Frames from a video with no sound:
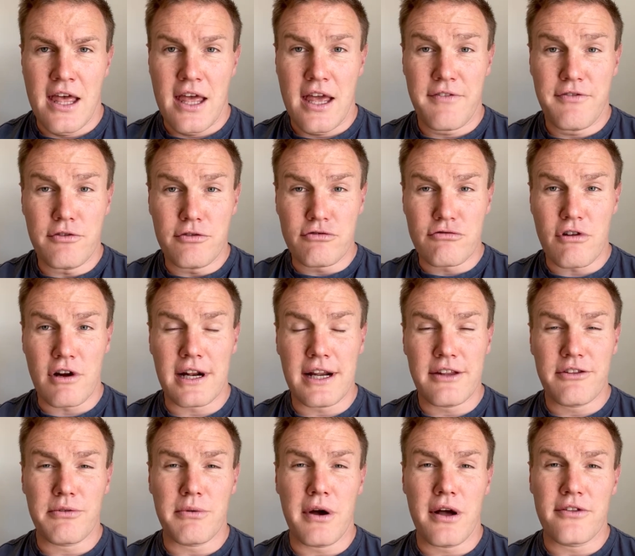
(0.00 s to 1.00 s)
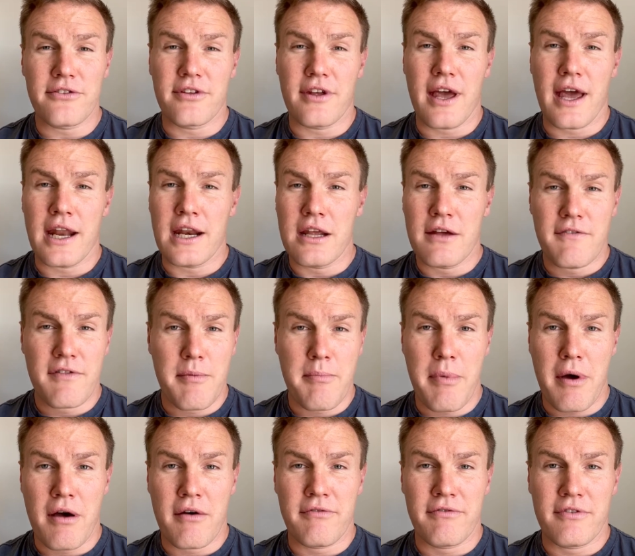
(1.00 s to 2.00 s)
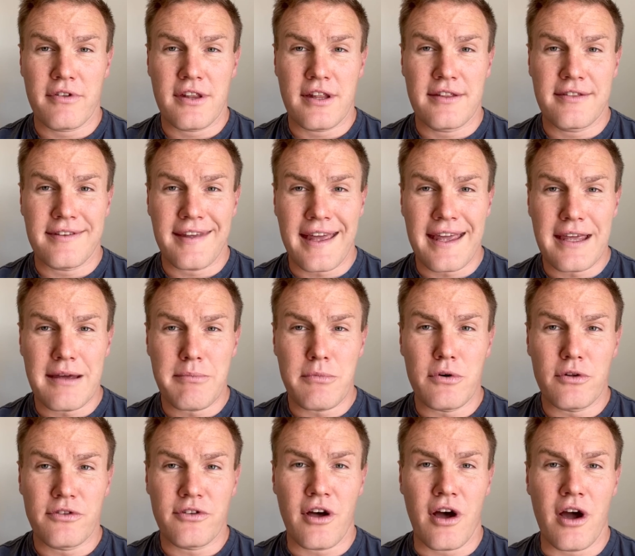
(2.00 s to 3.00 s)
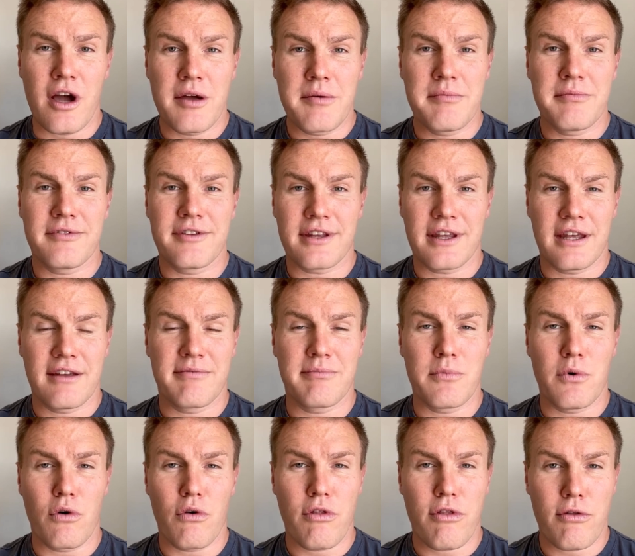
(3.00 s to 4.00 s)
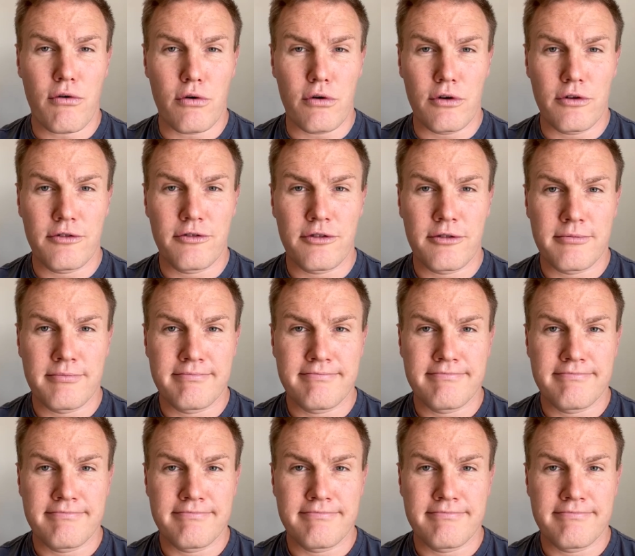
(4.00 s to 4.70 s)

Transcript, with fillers: If you're struggling to answer any of the above, then take more time to give more thought.